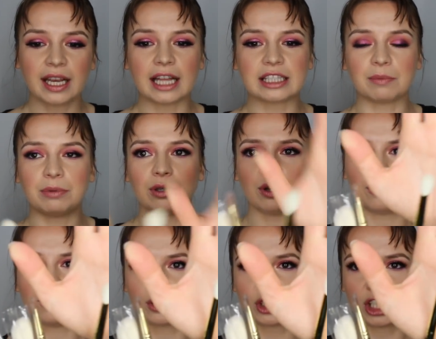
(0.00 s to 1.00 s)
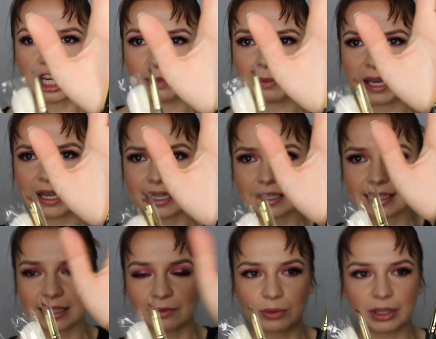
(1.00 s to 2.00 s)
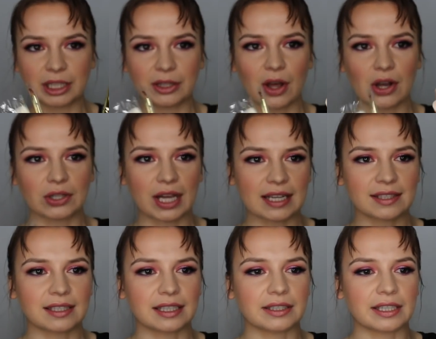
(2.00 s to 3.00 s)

It's a beautiful shape and it's really long lasting.